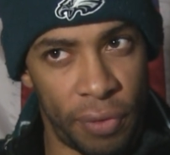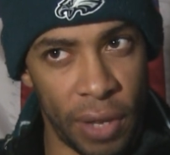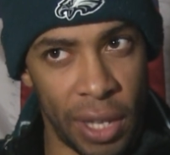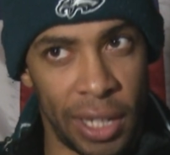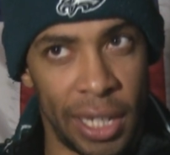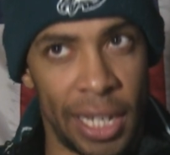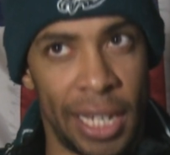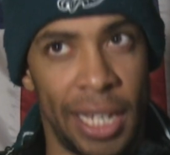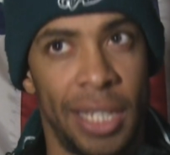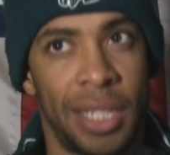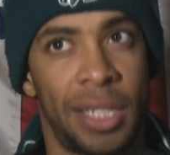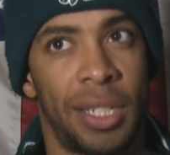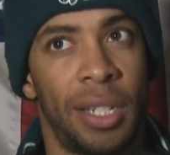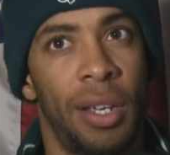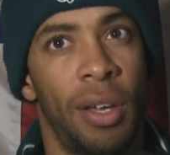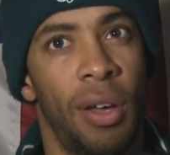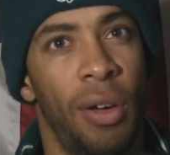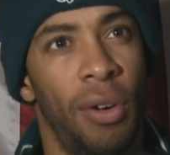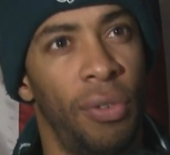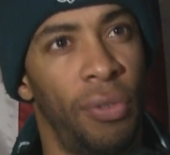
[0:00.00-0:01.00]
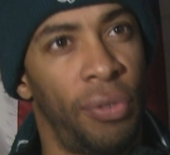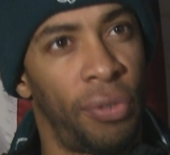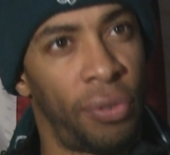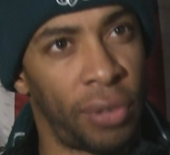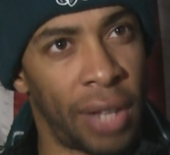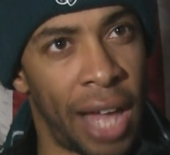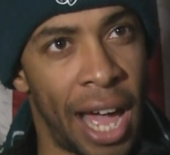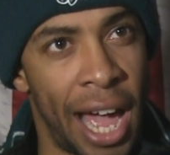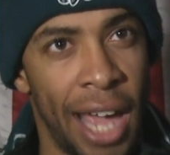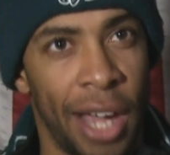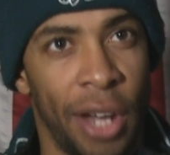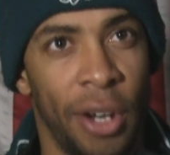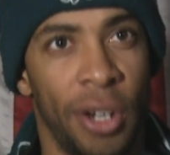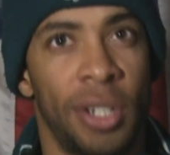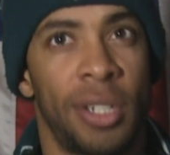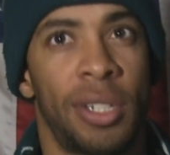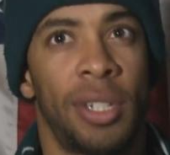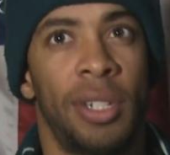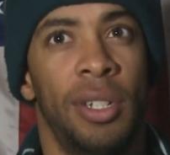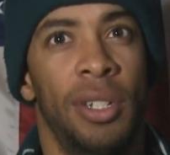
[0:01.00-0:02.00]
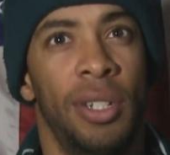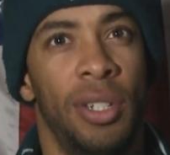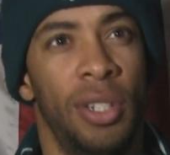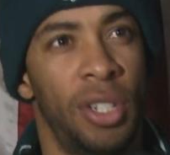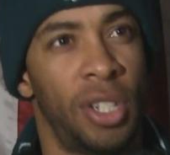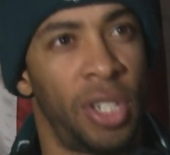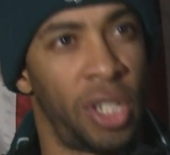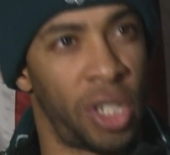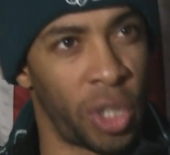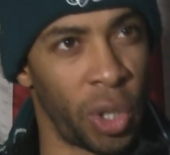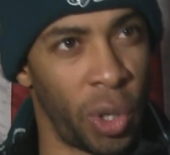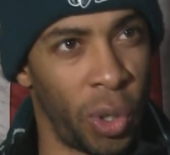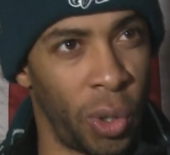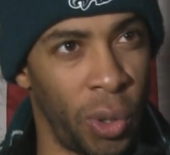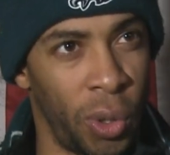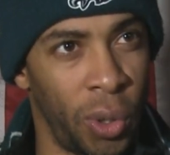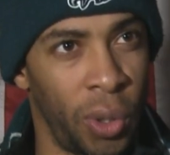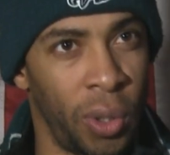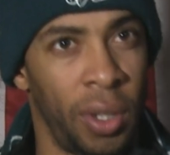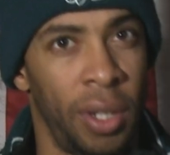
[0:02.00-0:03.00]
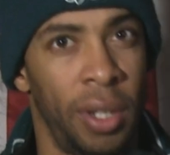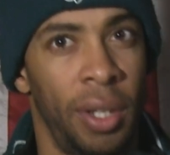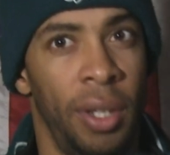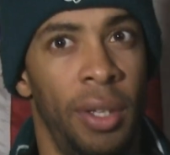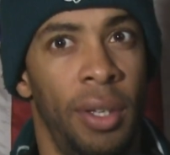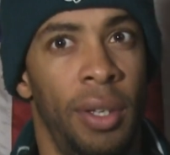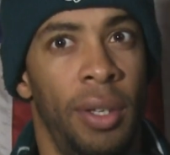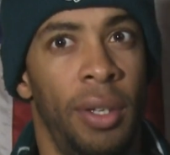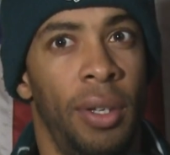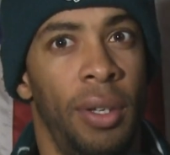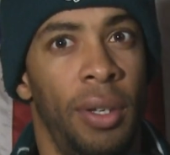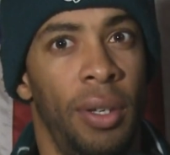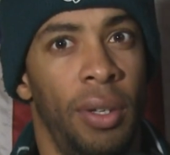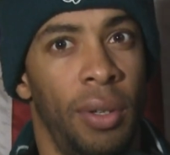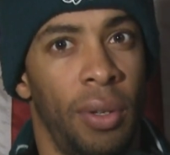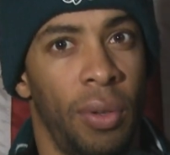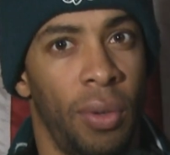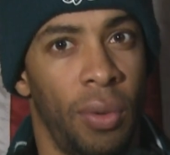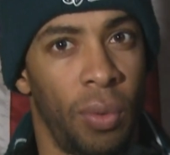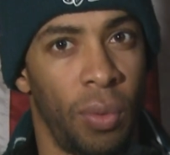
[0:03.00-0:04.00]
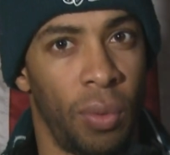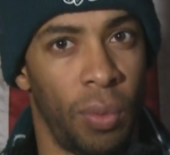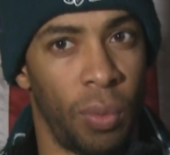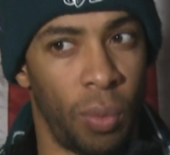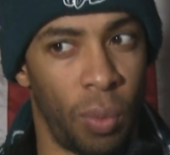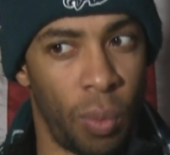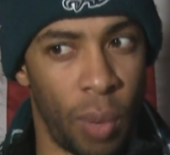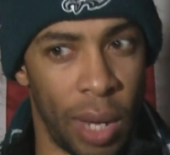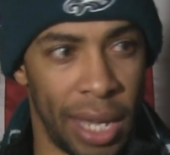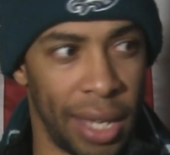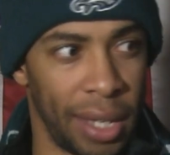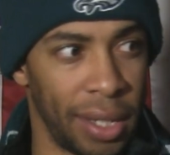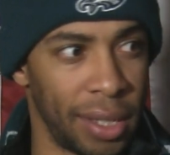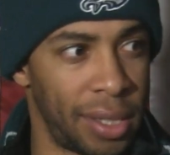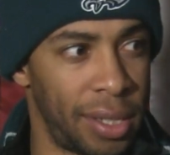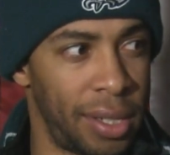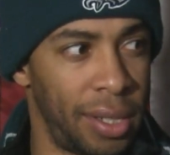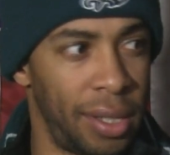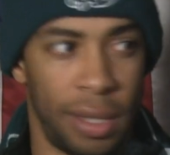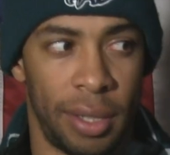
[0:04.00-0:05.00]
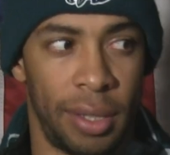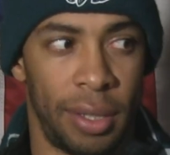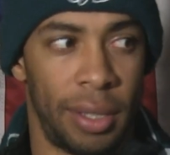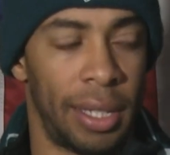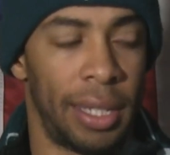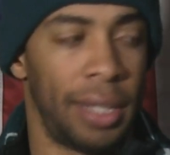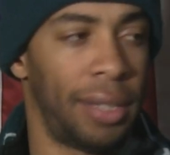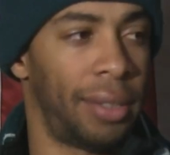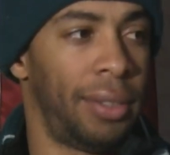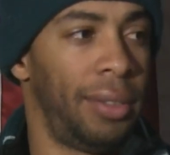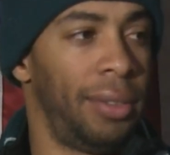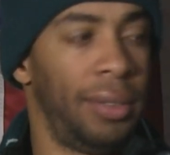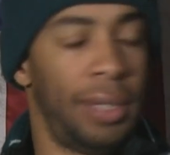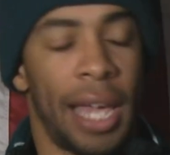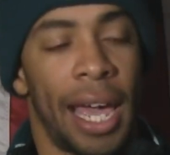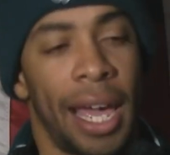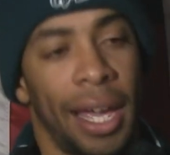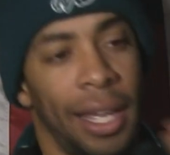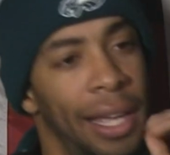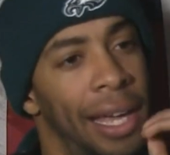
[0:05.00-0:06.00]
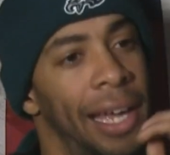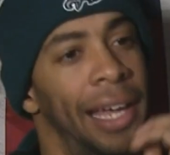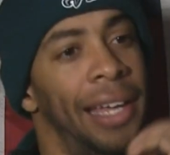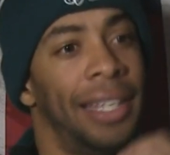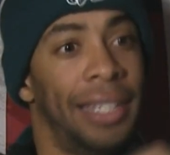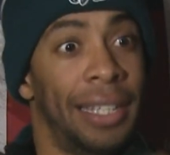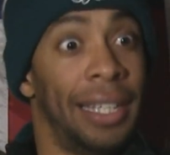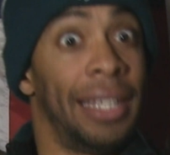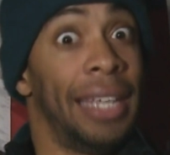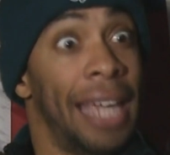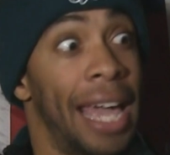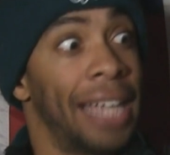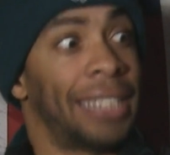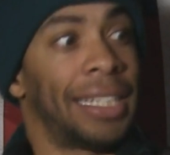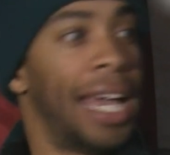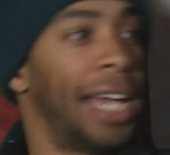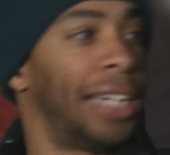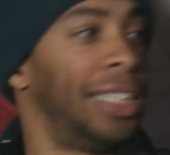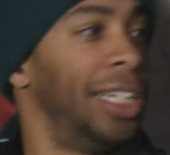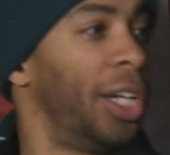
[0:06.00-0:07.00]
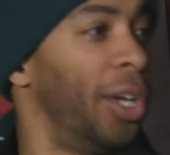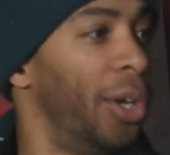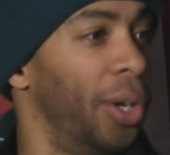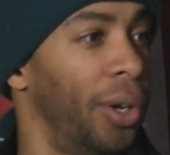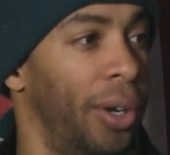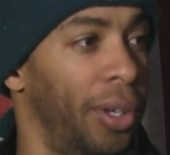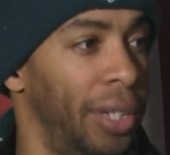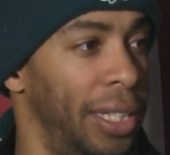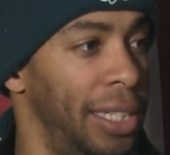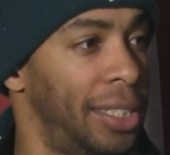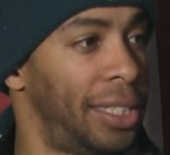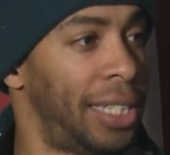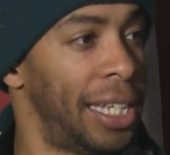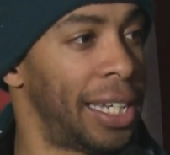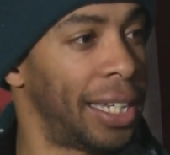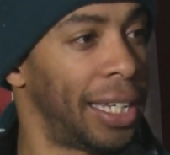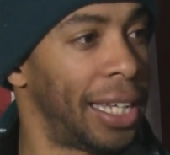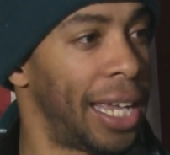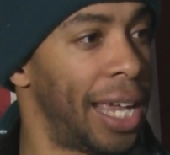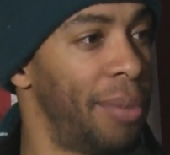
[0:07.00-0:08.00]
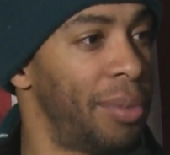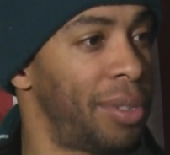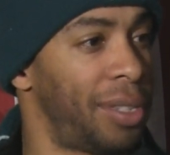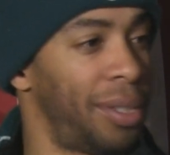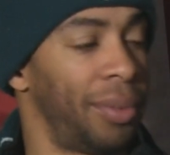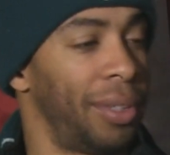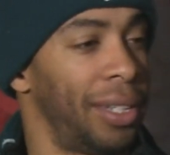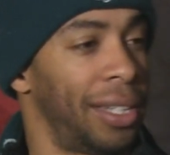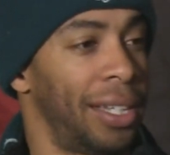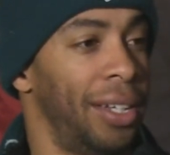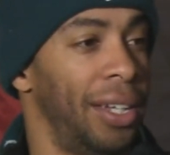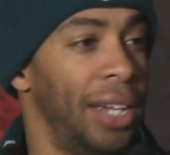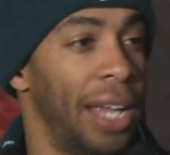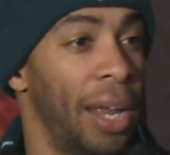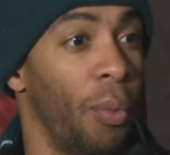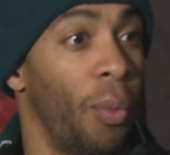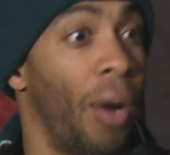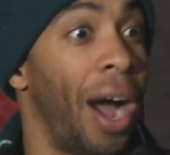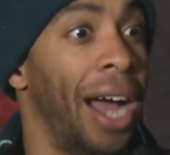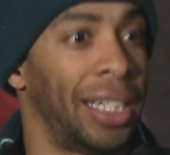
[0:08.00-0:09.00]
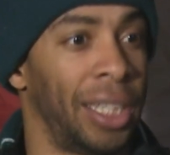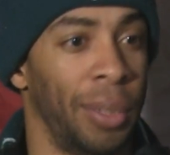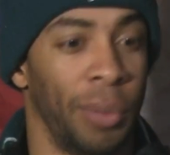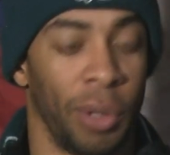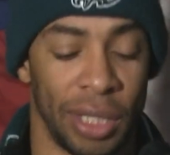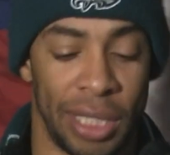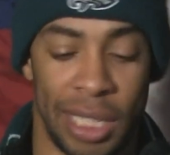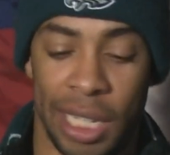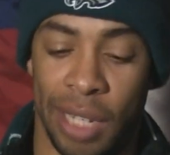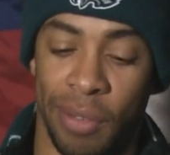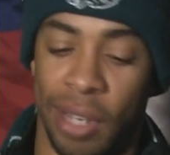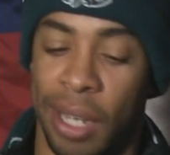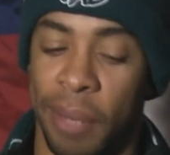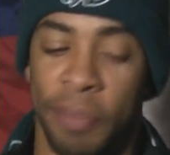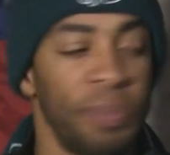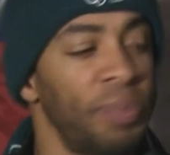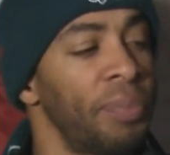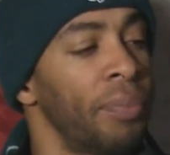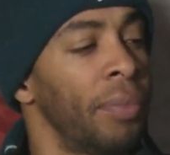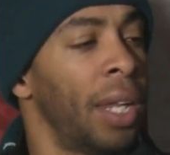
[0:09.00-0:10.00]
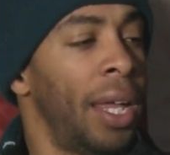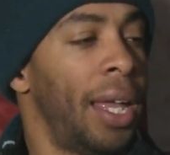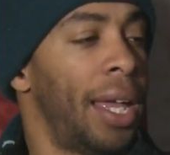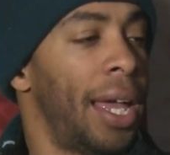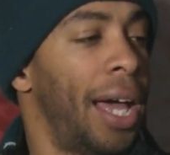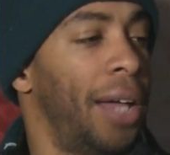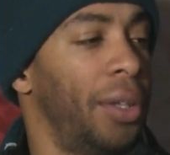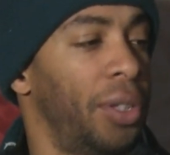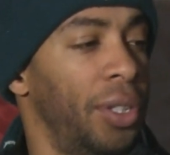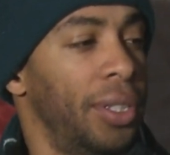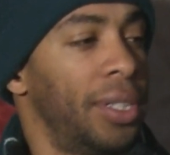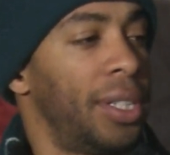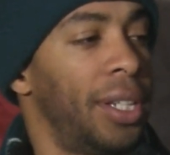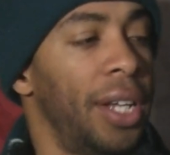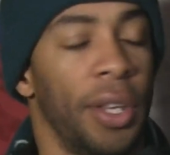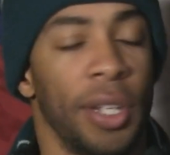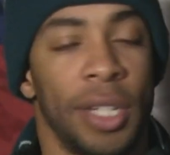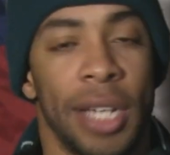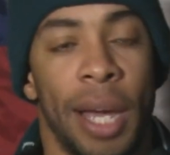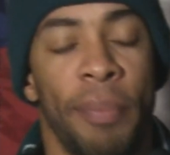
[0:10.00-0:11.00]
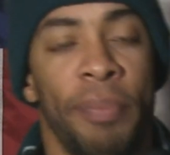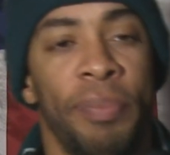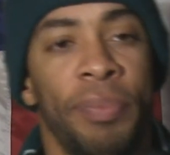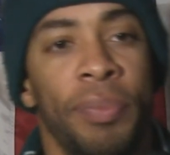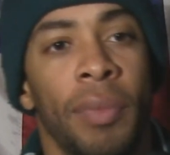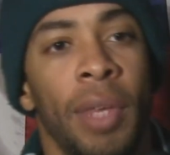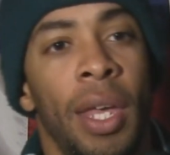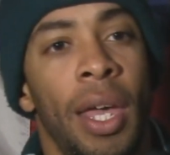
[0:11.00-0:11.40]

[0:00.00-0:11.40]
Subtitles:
Phillies, Flyers, Soul, Wings. Yeah. Yes, I actually go to all these stinking games and watch them on TV. I'll do this another time.